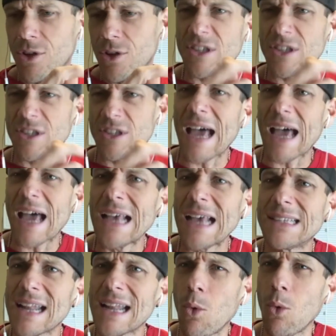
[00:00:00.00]
the
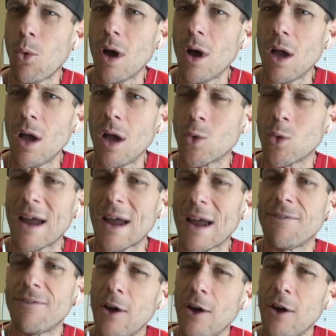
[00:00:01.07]
size that I was when
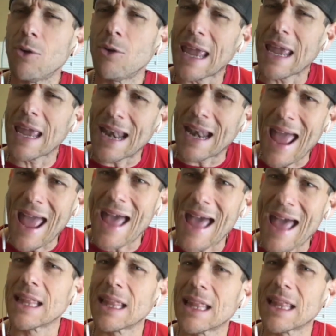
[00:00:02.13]
I felt like an
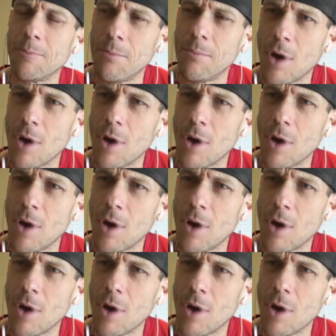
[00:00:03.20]
athlete